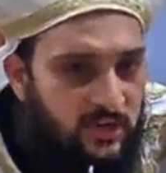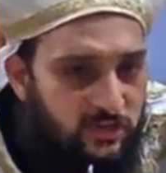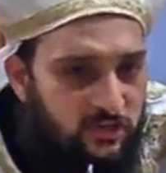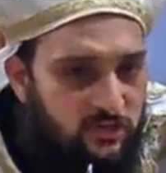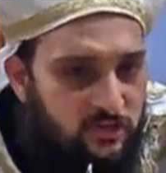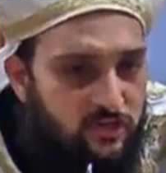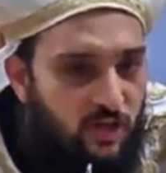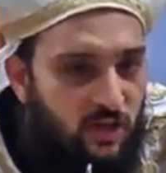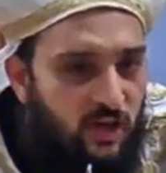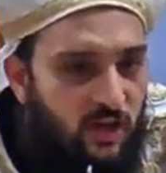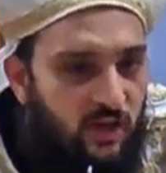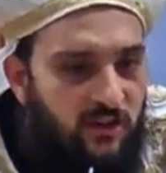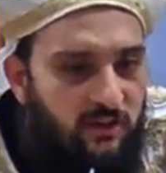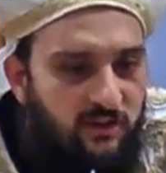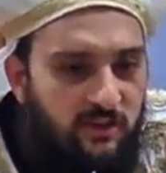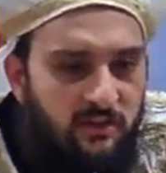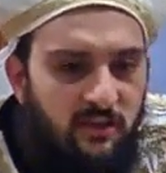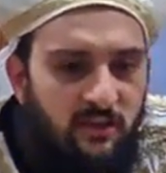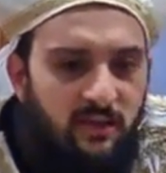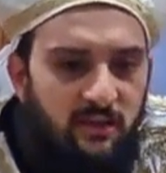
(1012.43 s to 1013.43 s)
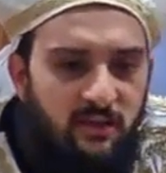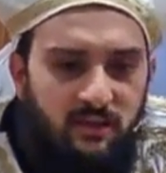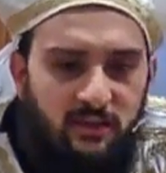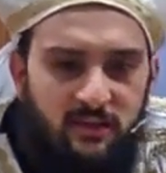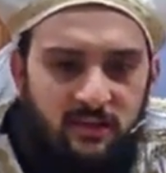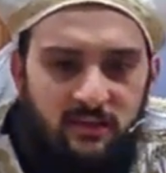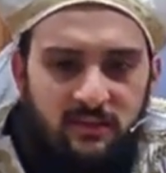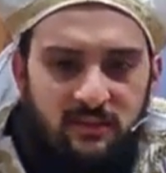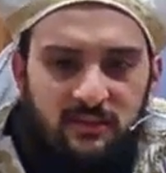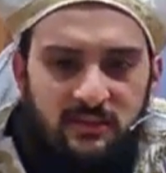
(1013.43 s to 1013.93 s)
when he saw,
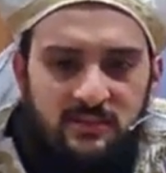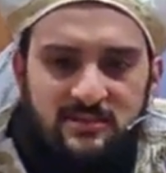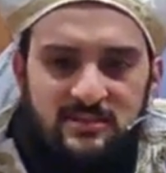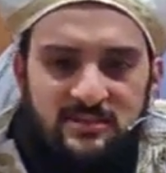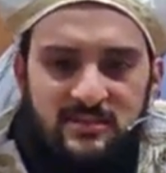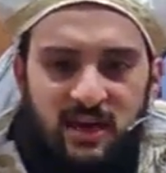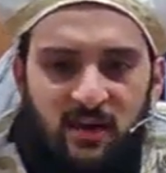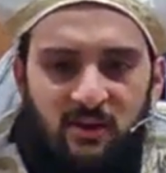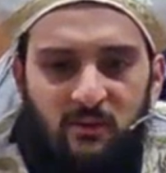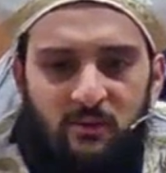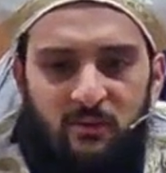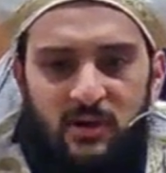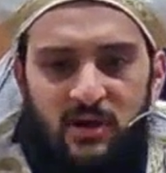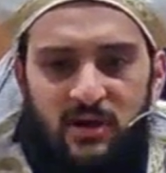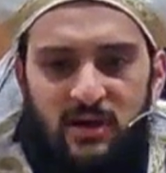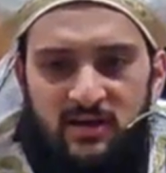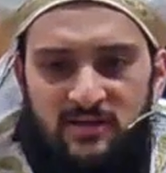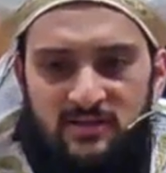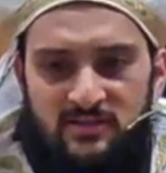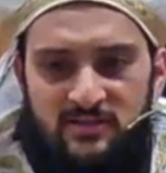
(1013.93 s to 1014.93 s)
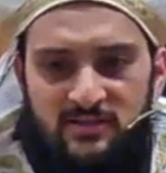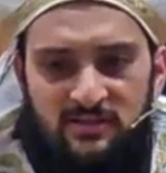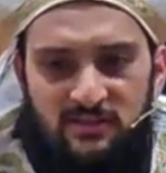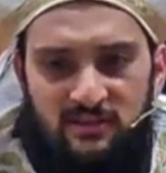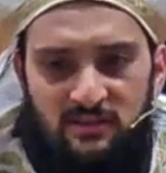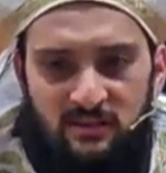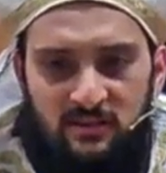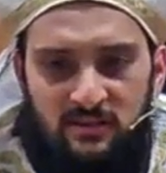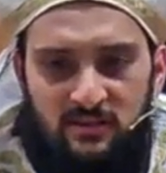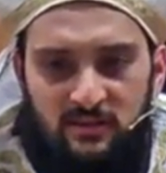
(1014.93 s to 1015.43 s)
his doubt was
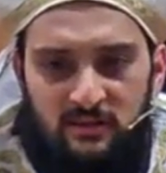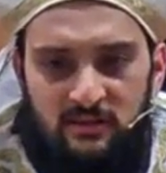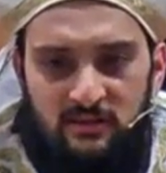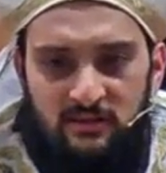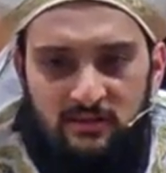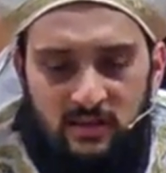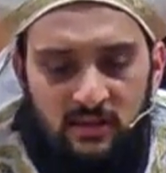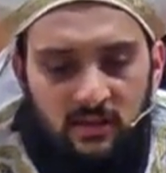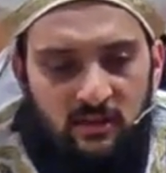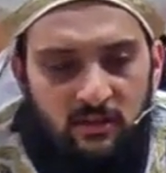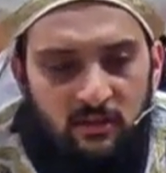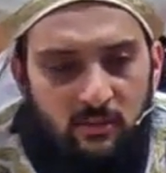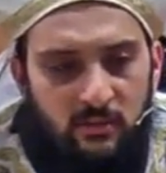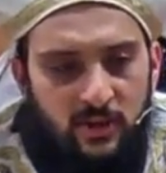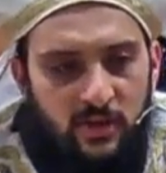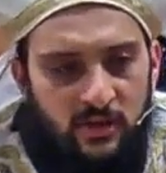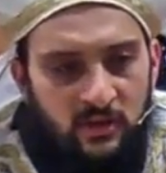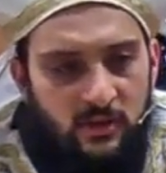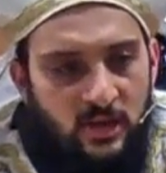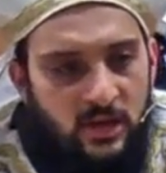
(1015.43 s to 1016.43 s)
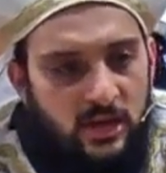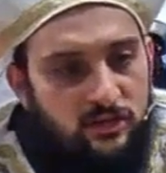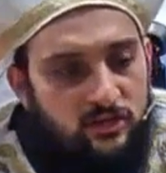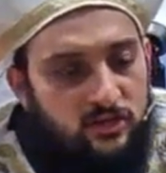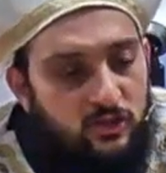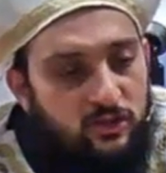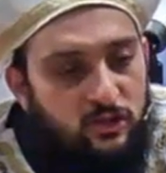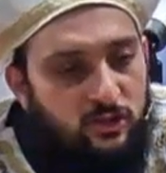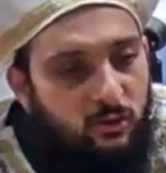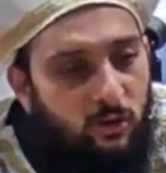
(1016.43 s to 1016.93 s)
taken away.
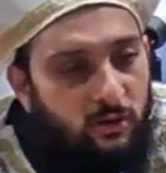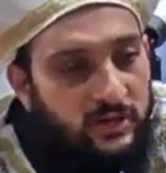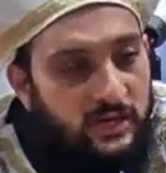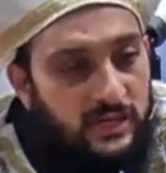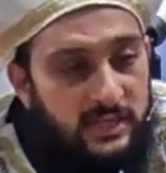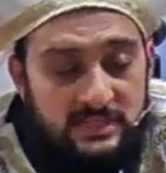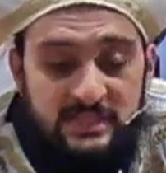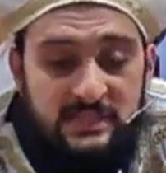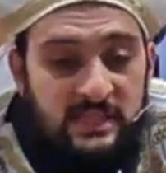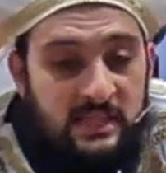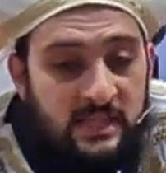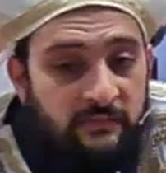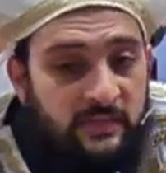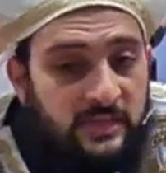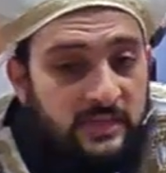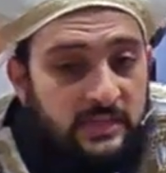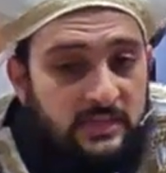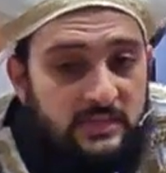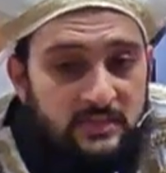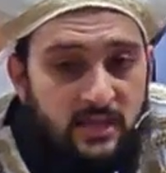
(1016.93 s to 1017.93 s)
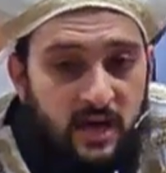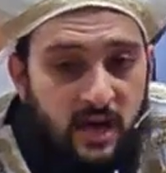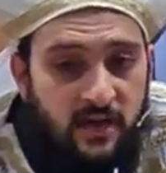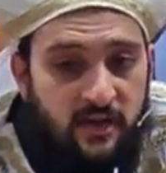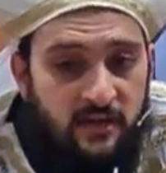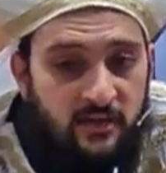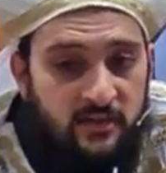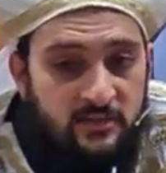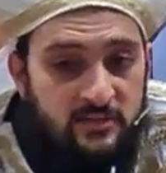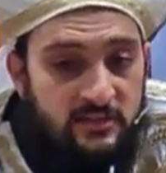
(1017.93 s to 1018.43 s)
So the Lord is giving
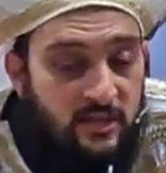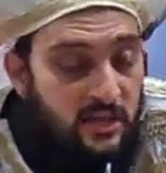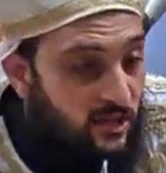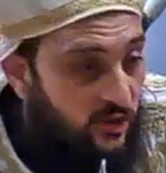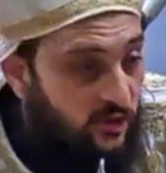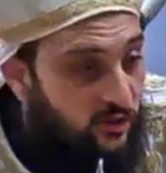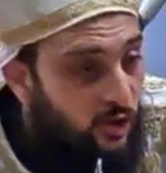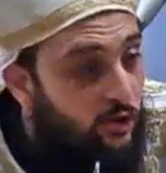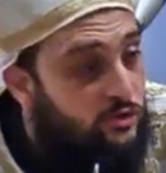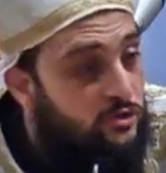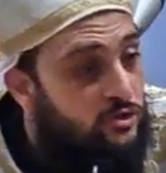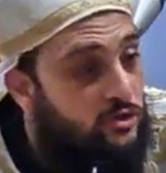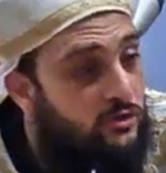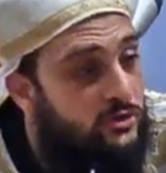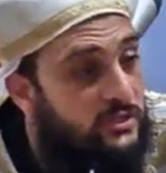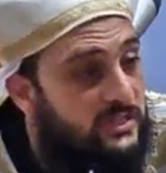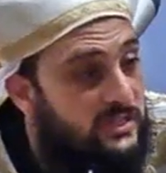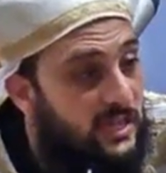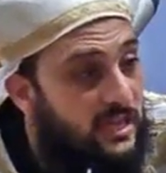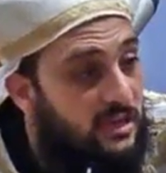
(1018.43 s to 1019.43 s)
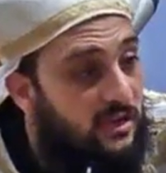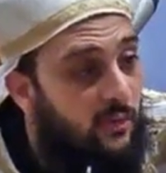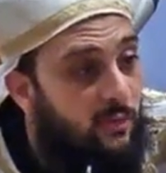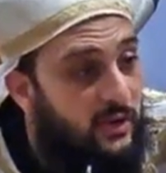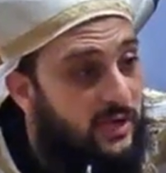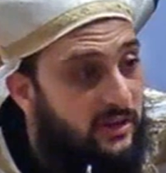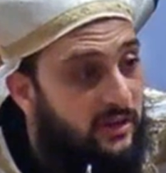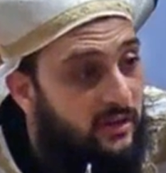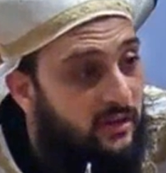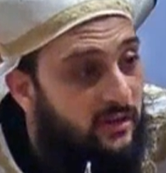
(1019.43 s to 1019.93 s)
signs. Those who seek
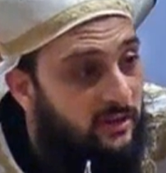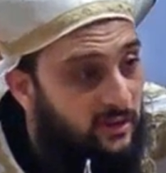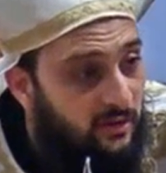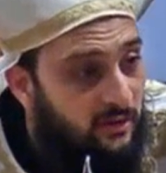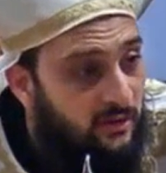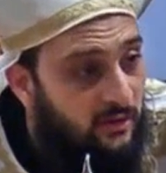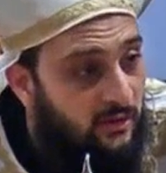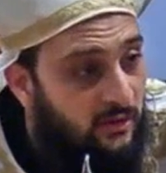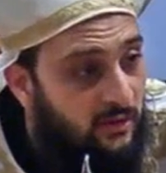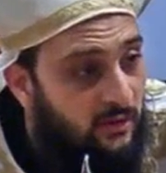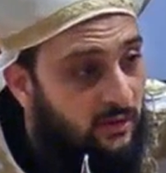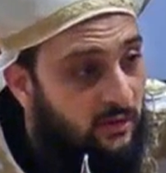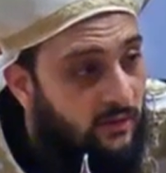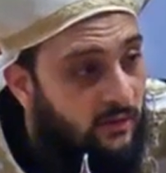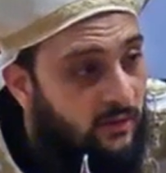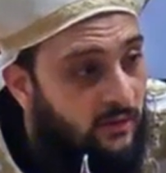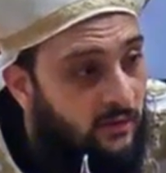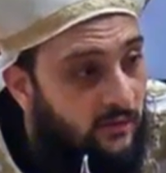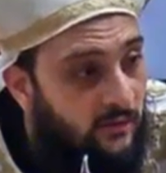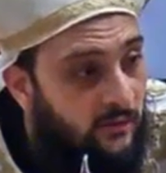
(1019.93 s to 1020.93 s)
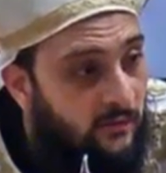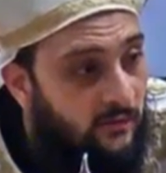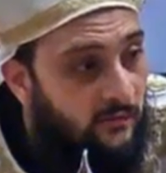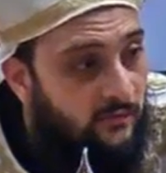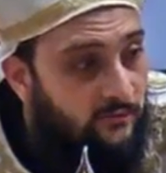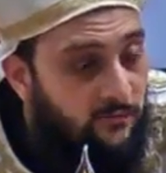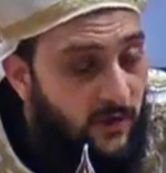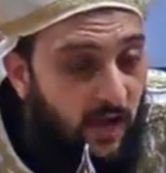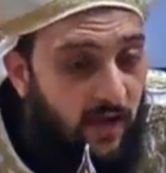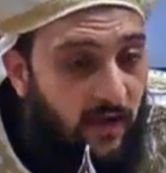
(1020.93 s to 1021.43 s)
will
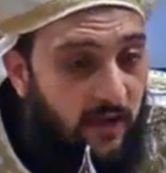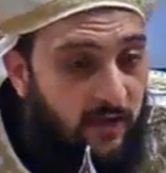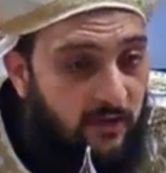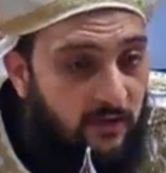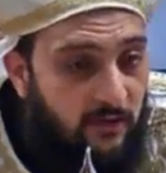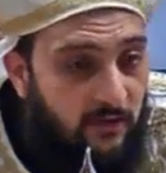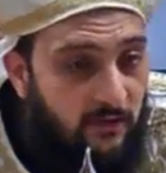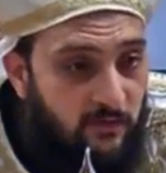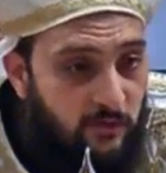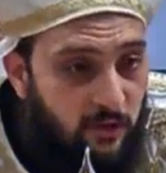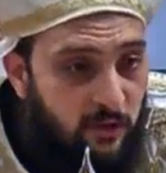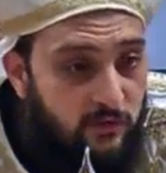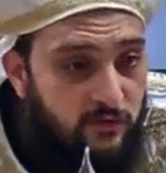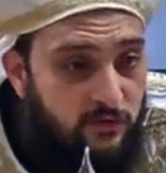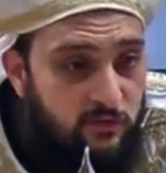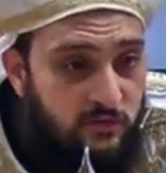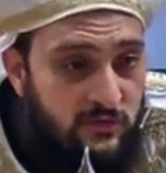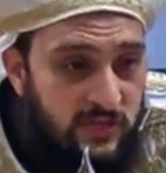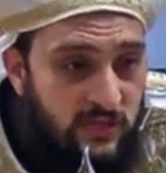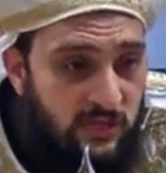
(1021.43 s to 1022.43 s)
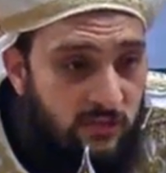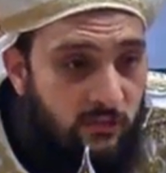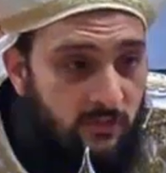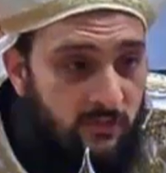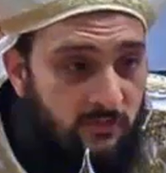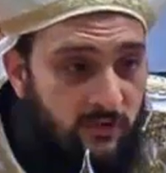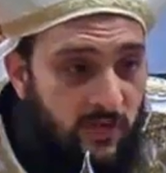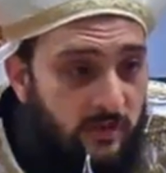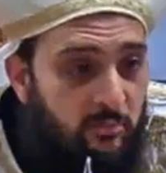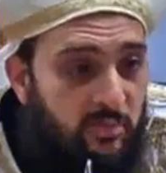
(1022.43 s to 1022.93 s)
find. Those who seek will
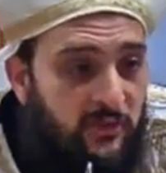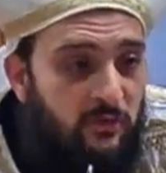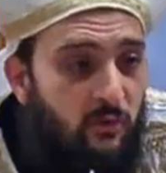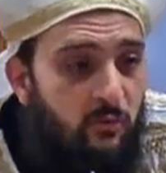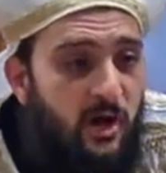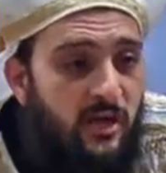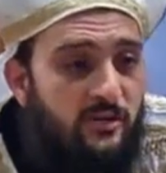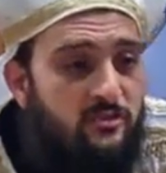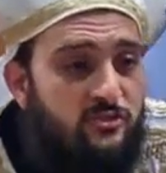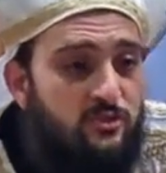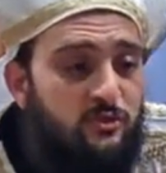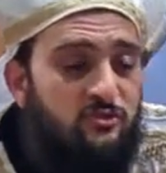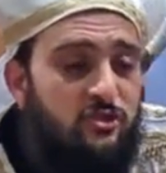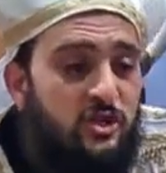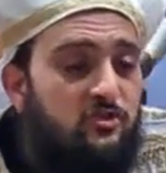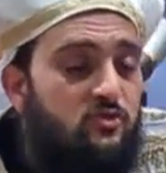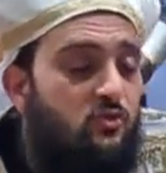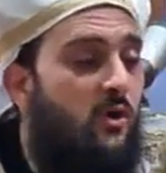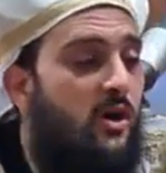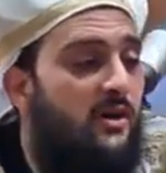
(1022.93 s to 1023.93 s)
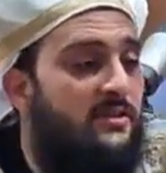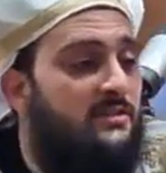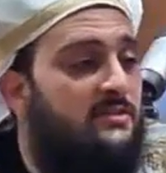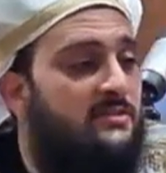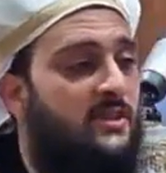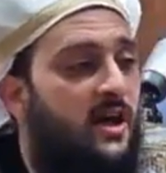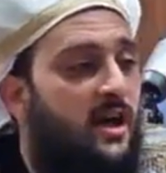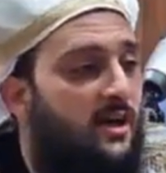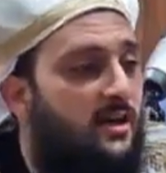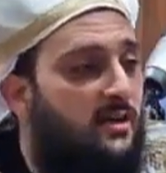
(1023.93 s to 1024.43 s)
find. But the ones who just want
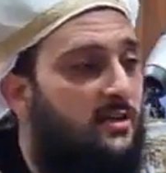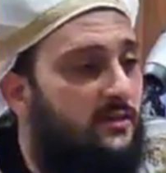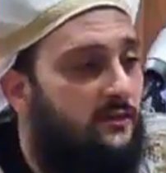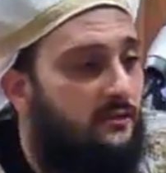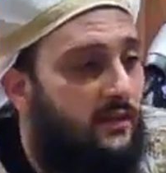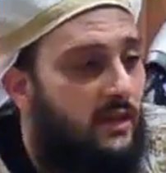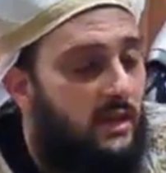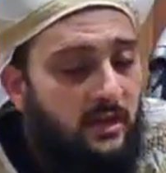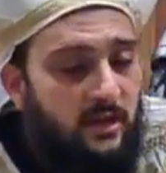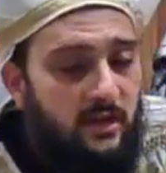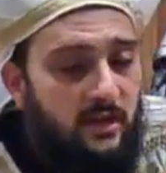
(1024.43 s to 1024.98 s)
signs